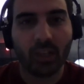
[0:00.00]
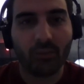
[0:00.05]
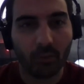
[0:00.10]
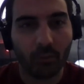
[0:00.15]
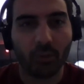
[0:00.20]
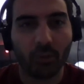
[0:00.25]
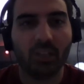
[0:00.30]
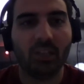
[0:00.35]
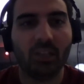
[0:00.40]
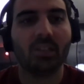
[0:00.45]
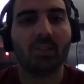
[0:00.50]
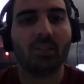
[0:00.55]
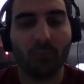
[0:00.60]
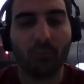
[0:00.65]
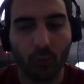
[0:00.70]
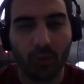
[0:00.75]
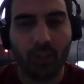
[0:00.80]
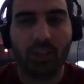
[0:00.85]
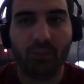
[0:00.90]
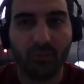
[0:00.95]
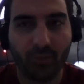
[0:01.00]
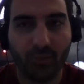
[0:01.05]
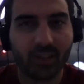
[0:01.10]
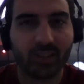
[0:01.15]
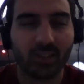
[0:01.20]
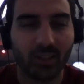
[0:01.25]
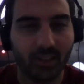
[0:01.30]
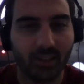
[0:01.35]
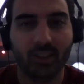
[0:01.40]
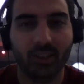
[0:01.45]
Everybody is fully
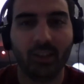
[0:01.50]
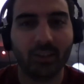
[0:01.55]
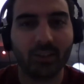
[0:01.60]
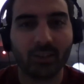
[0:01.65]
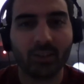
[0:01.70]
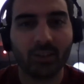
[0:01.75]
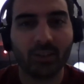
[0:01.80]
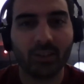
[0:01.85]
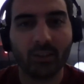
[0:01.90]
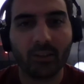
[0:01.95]
invested in it.